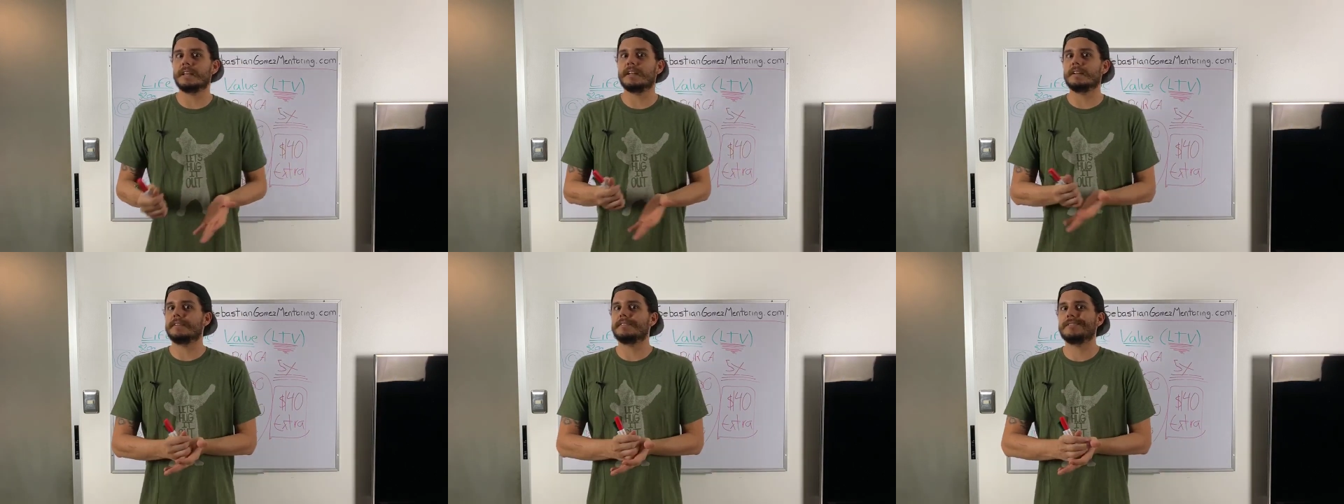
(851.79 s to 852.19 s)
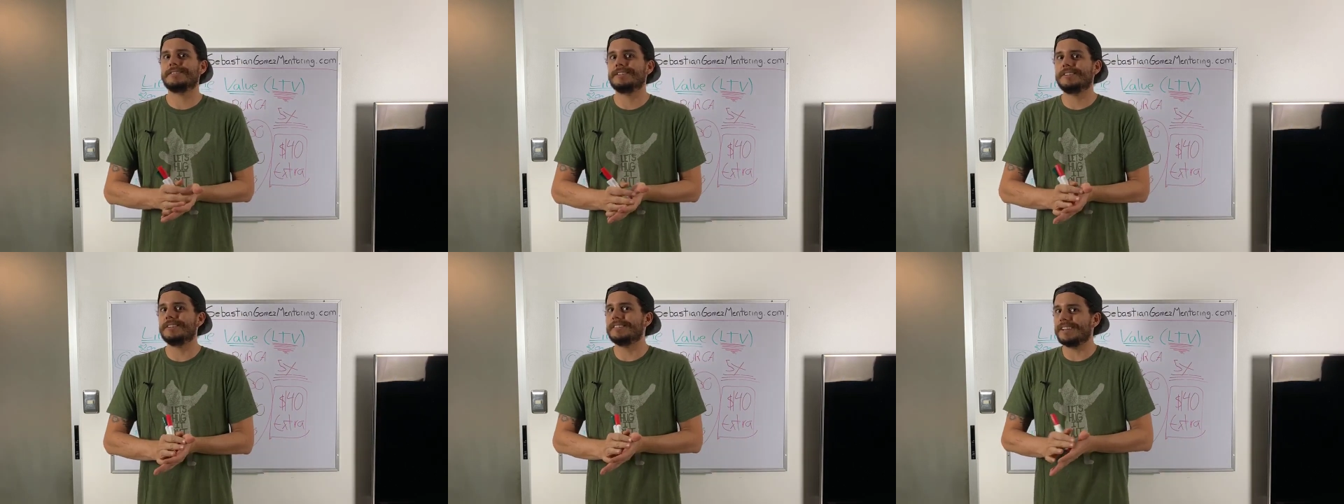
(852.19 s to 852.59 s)

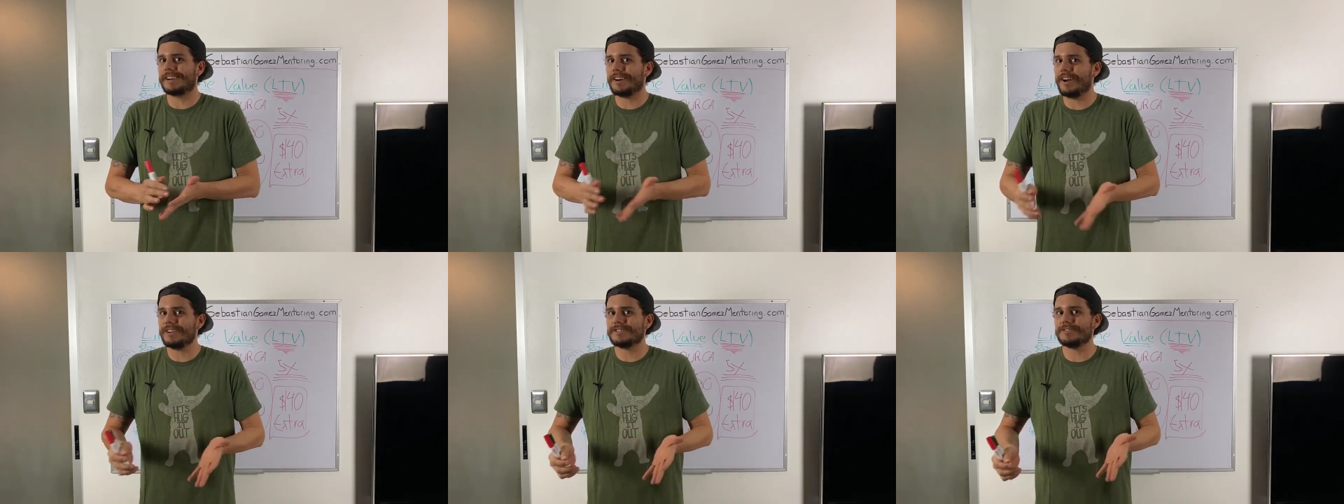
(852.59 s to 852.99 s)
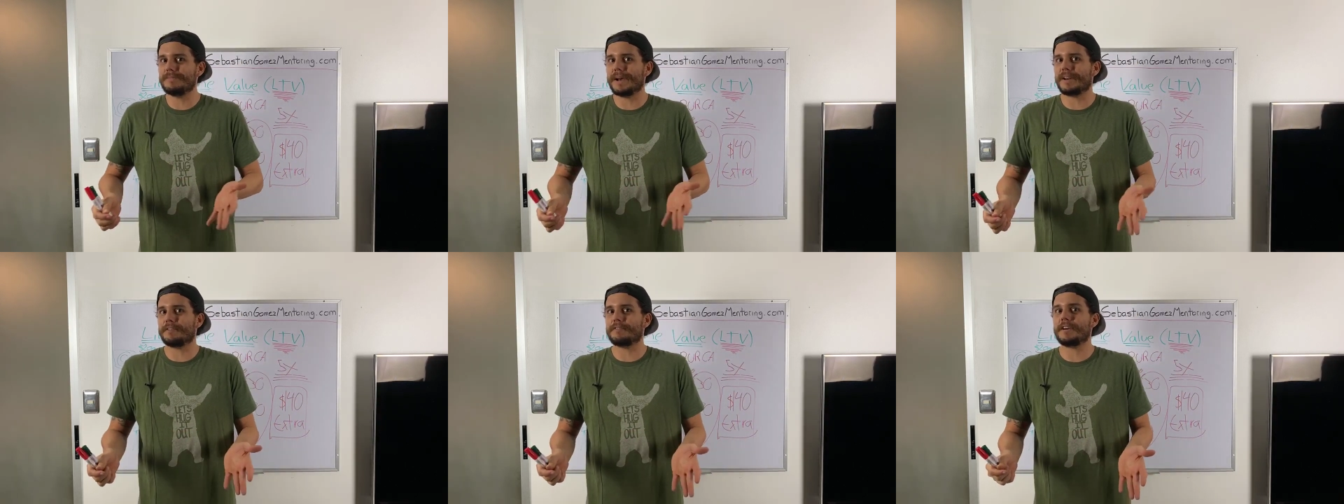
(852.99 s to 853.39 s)
and the cost of
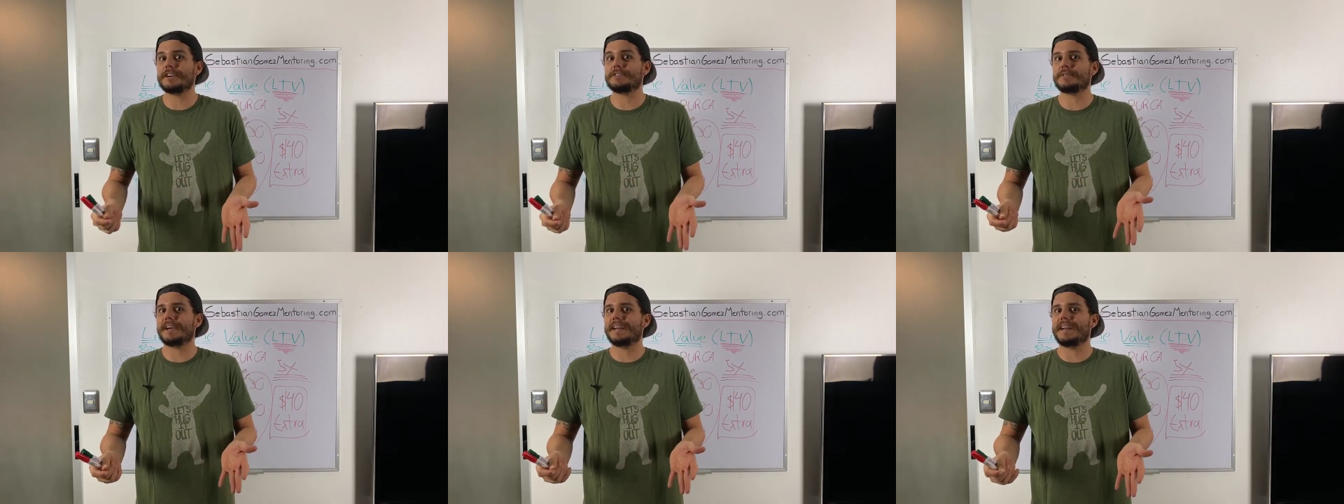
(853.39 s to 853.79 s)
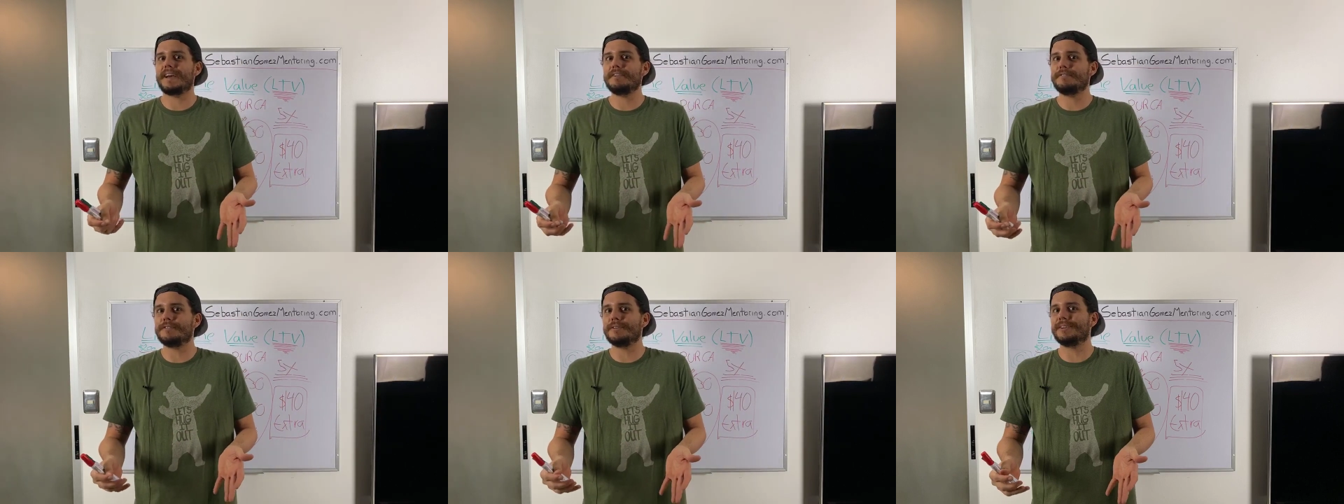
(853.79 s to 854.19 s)
manufacturing an
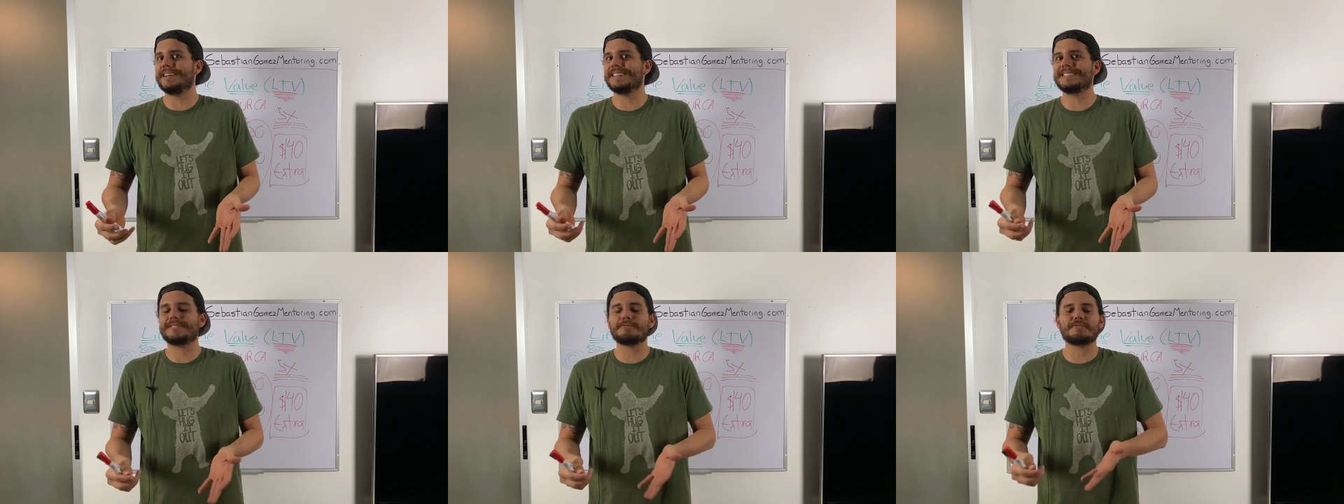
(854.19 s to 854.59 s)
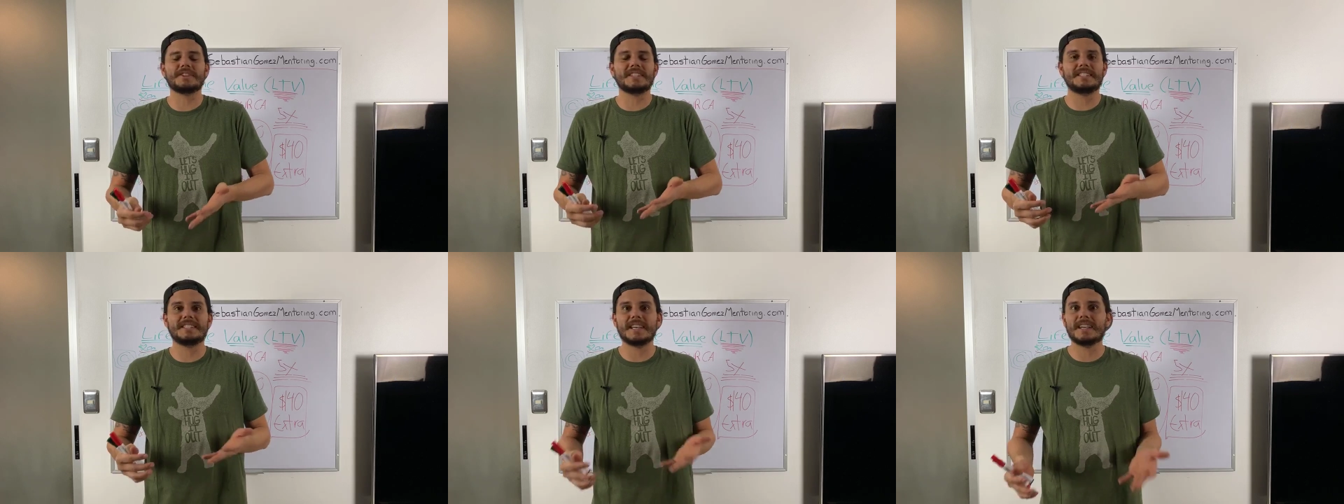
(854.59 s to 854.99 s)
iPhone, it's
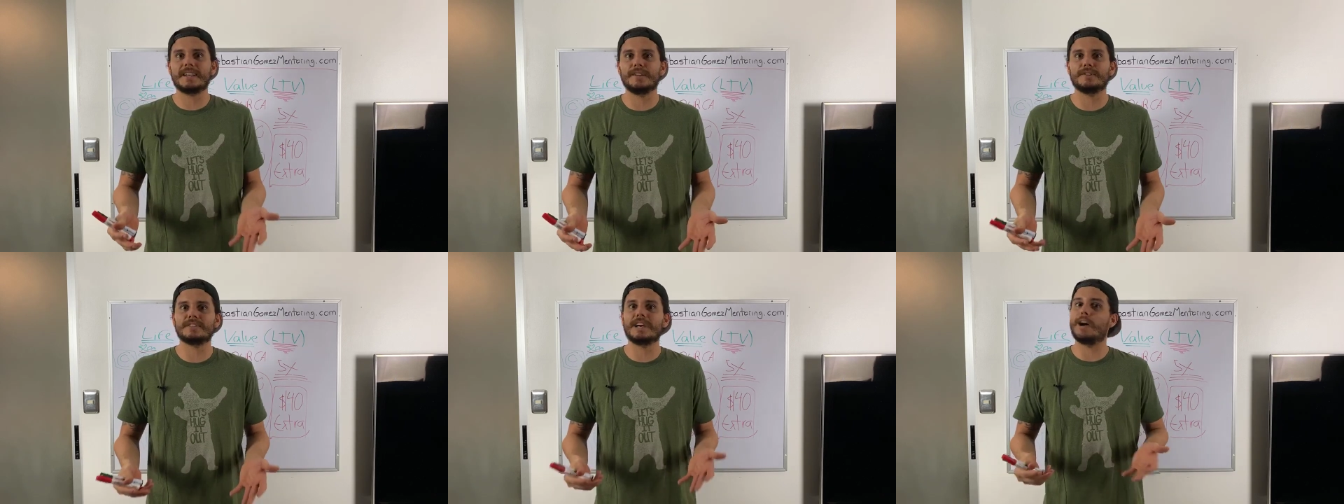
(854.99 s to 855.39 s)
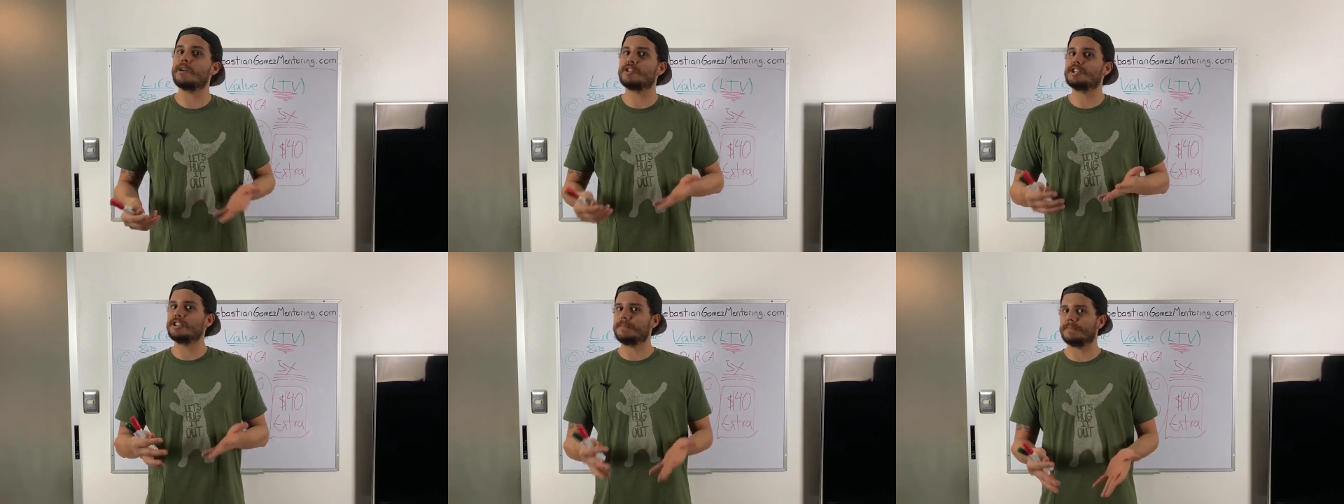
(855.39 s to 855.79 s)
ridiculous how
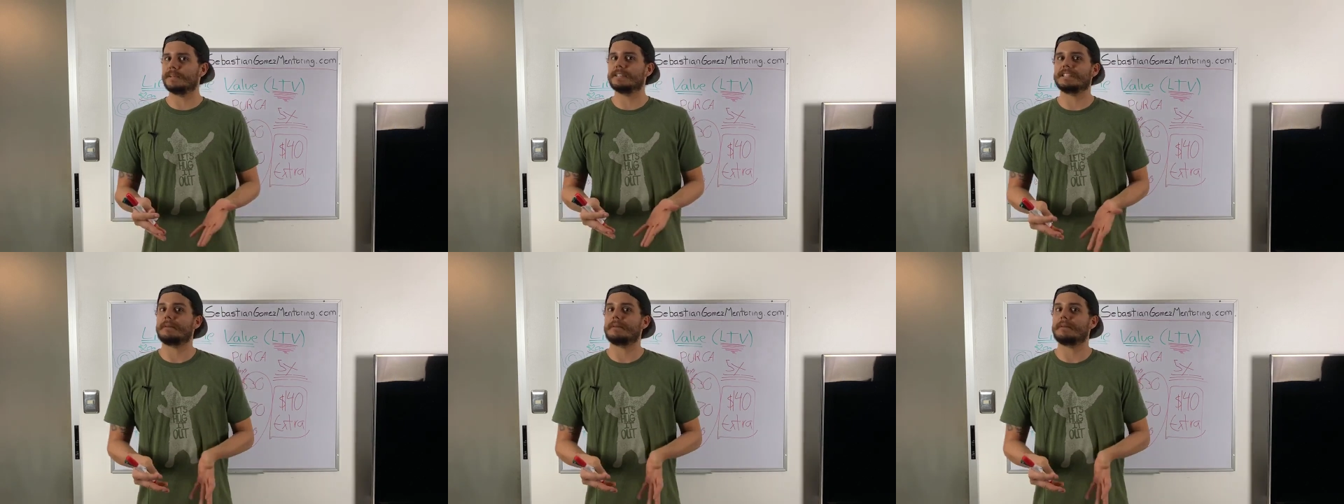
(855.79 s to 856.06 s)
cheap it is.